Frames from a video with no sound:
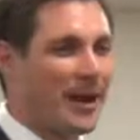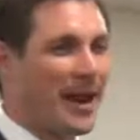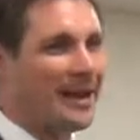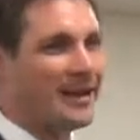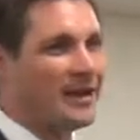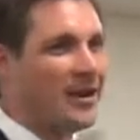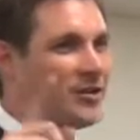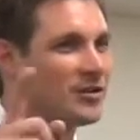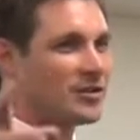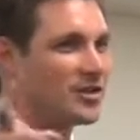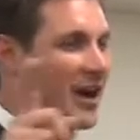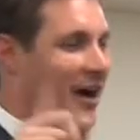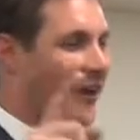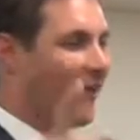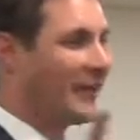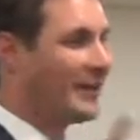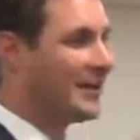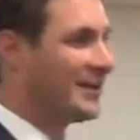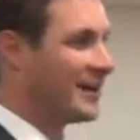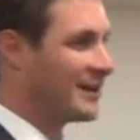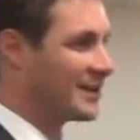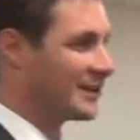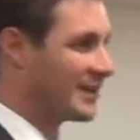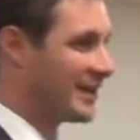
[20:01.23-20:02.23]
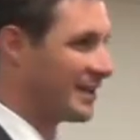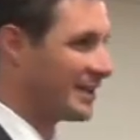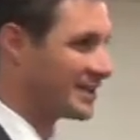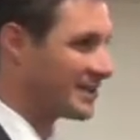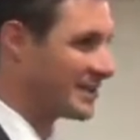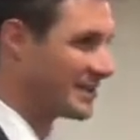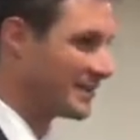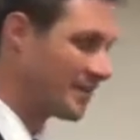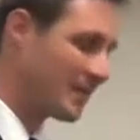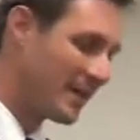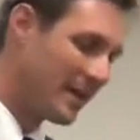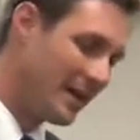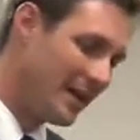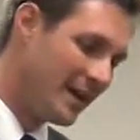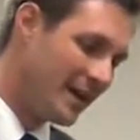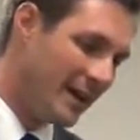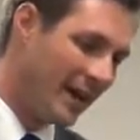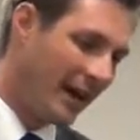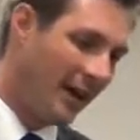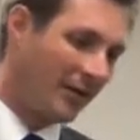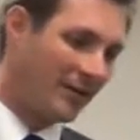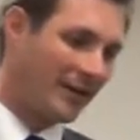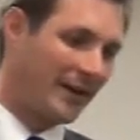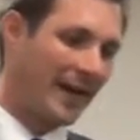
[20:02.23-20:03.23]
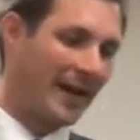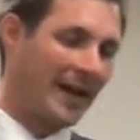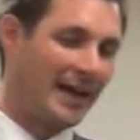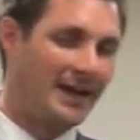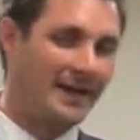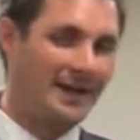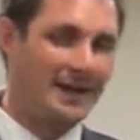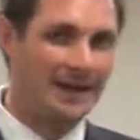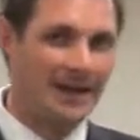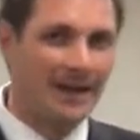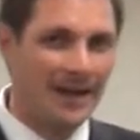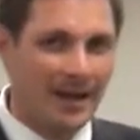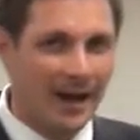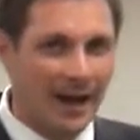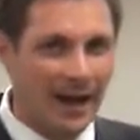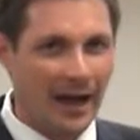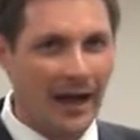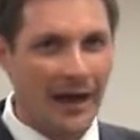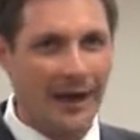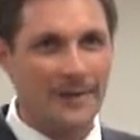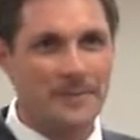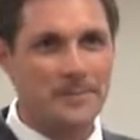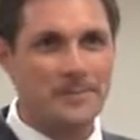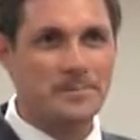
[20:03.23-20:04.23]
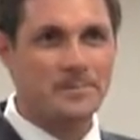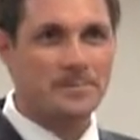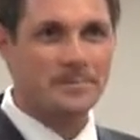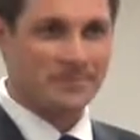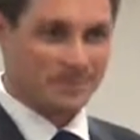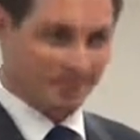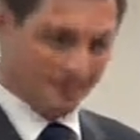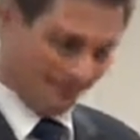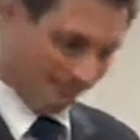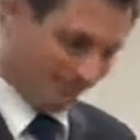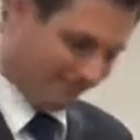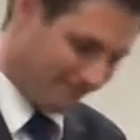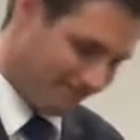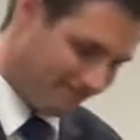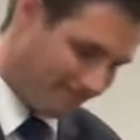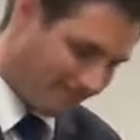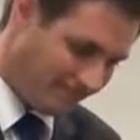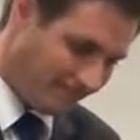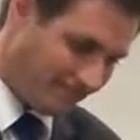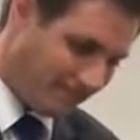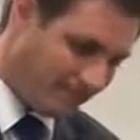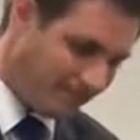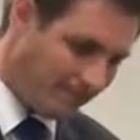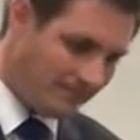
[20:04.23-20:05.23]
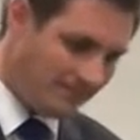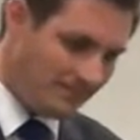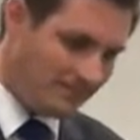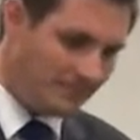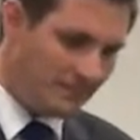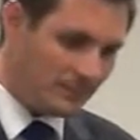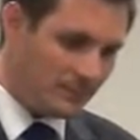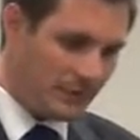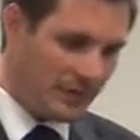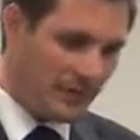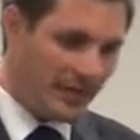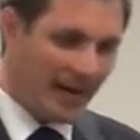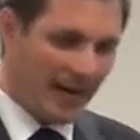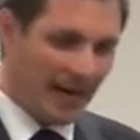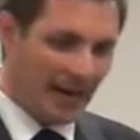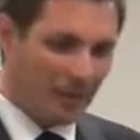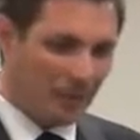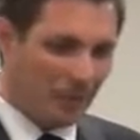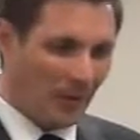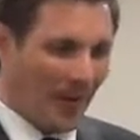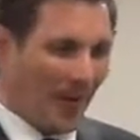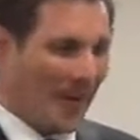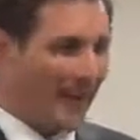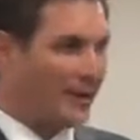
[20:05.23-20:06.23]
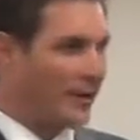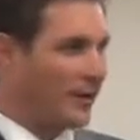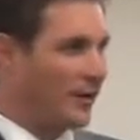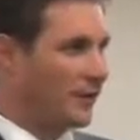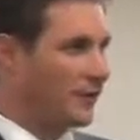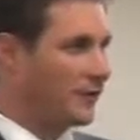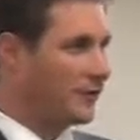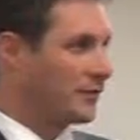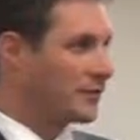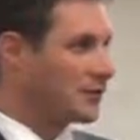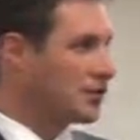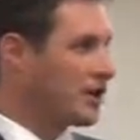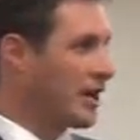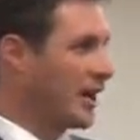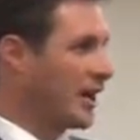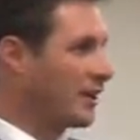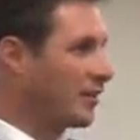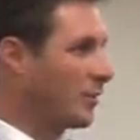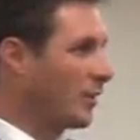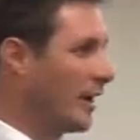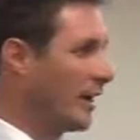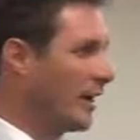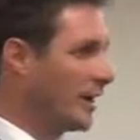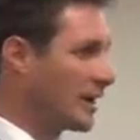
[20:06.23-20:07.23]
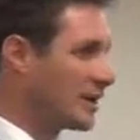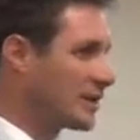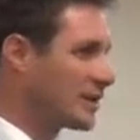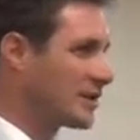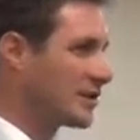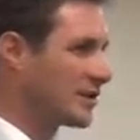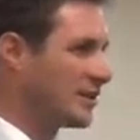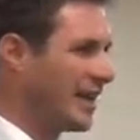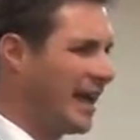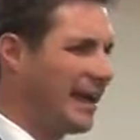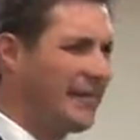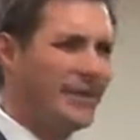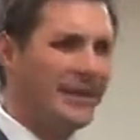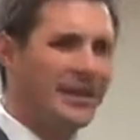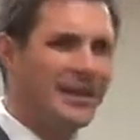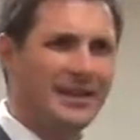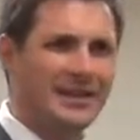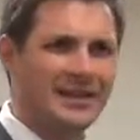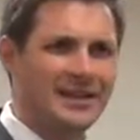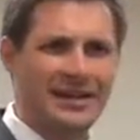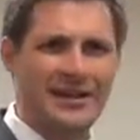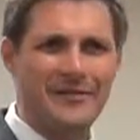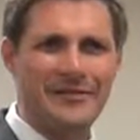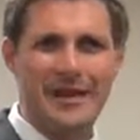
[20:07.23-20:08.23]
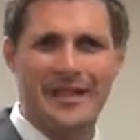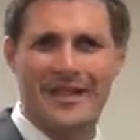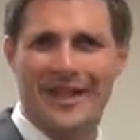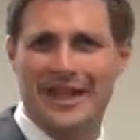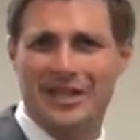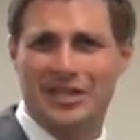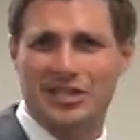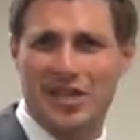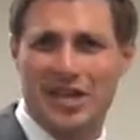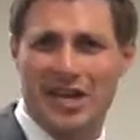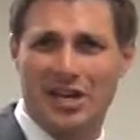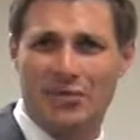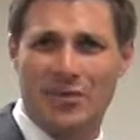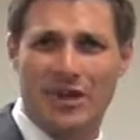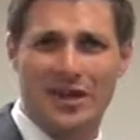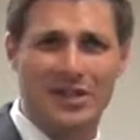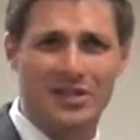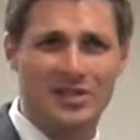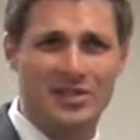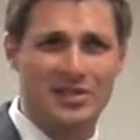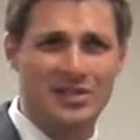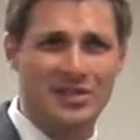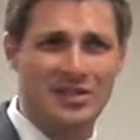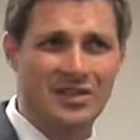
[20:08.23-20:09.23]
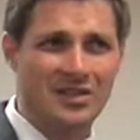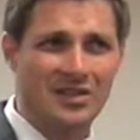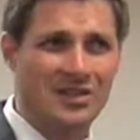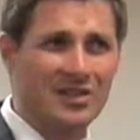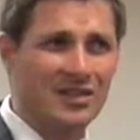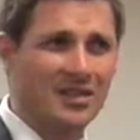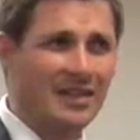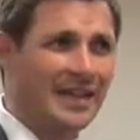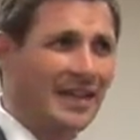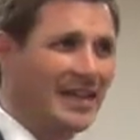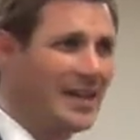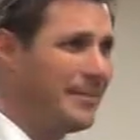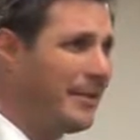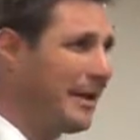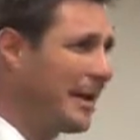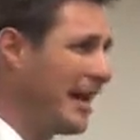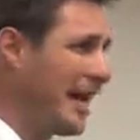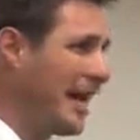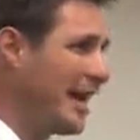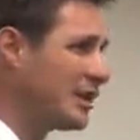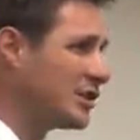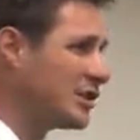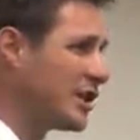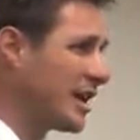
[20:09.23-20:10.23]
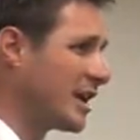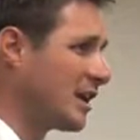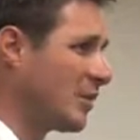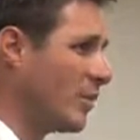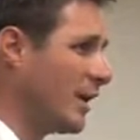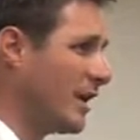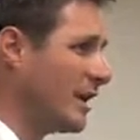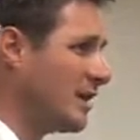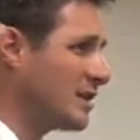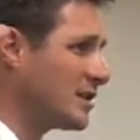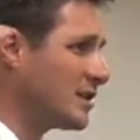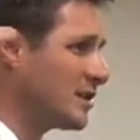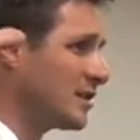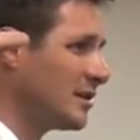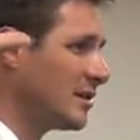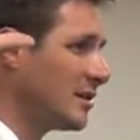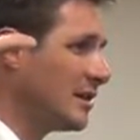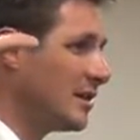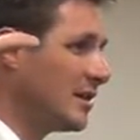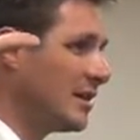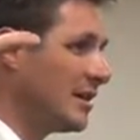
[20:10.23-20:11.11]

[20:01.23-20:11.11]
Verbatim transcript: But I know Charlie does this. Okay, um, you got a platter of chicken wings. How many? Is everybody like chicken wings? Yes, sir. Anybody hate chicken wings?